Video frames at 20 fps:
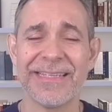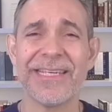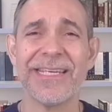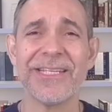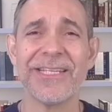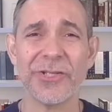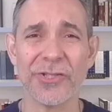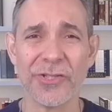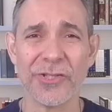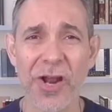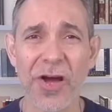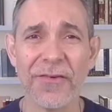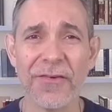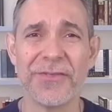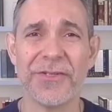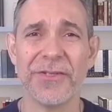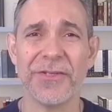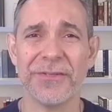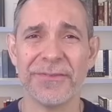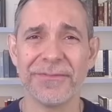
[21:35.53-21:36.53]
Jesus
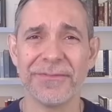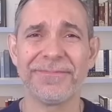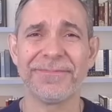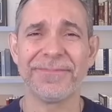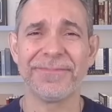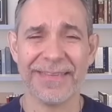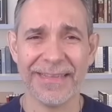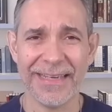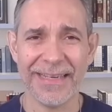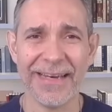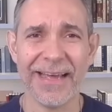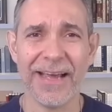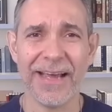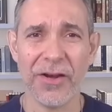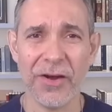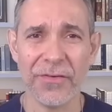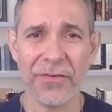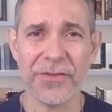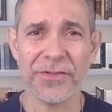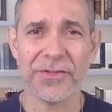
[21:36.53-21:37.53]
loves you, and
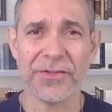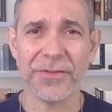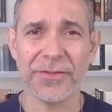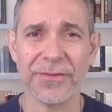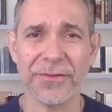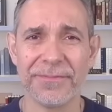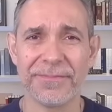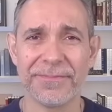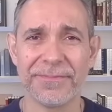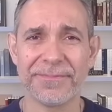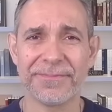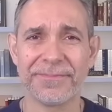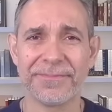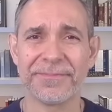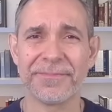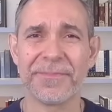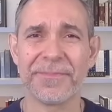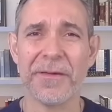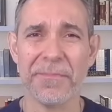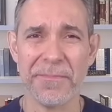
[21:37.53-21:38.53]
I love you too.
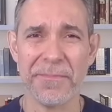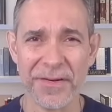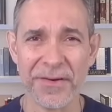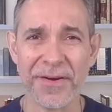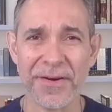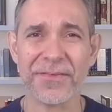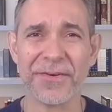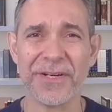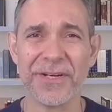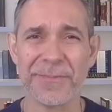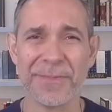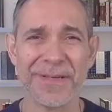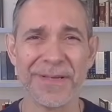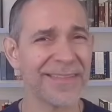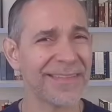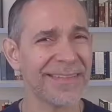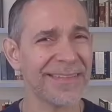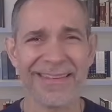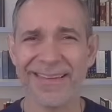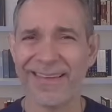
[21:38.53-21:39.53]
Merry
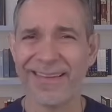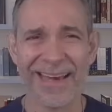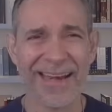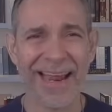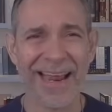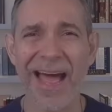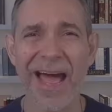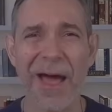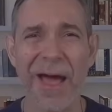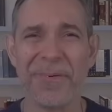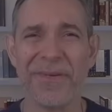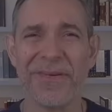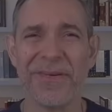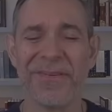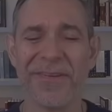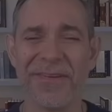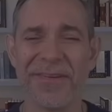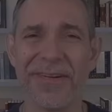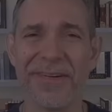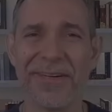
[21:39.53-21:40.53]
Christmas and a Happy
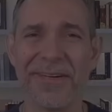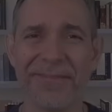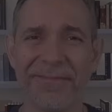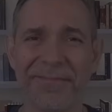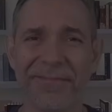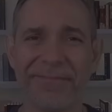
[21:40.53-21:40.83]
New Year.